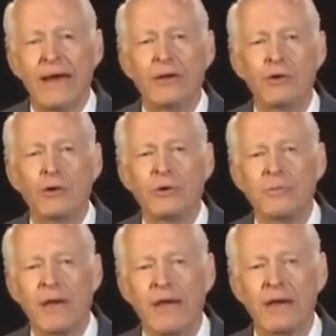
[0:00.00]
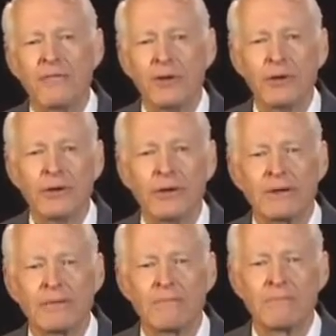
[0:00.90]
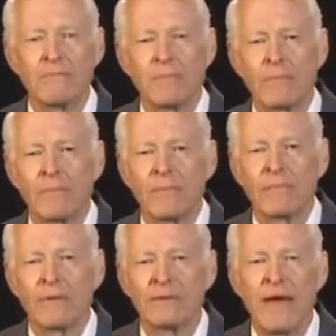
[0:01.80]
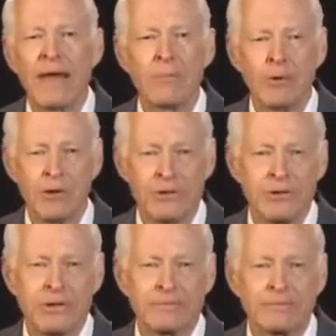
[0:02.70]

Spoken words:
And who was being interviewed? Daddy Bush.